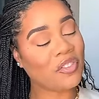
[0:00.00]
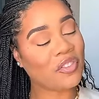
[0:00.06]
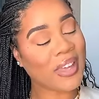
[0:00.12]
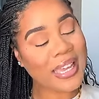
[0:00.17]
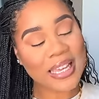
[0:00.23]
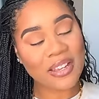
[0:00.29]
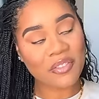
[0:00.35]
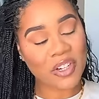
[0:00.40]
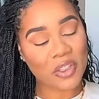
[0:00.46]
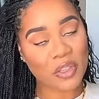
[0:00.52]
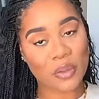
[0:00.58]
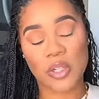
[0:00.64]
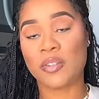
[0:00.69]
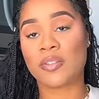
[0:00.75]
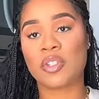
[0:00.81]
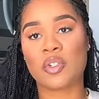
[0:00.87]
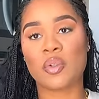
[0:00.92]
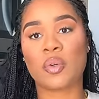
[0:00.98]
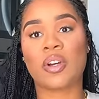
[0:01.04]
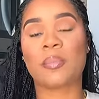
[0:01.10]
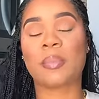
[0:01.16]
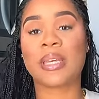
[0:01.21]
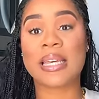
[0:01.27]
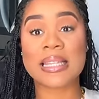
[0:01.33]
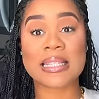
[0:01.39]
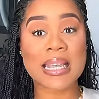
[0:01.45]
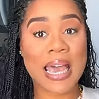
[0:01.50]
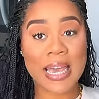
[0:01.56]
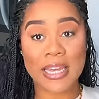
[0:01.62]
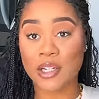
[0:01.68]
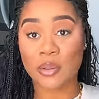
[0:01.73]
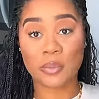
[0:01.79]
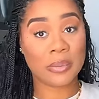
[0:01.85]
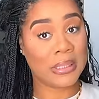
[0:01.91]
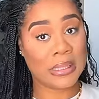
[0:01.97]
favorite thrift store because I
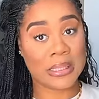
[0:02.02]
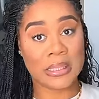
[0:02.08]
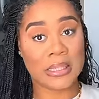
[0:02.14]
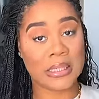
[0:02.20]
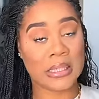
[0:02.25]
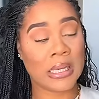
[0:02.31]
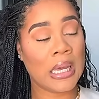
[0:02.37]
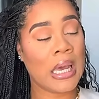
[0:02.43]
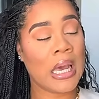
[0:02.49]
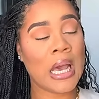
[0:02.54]
don't need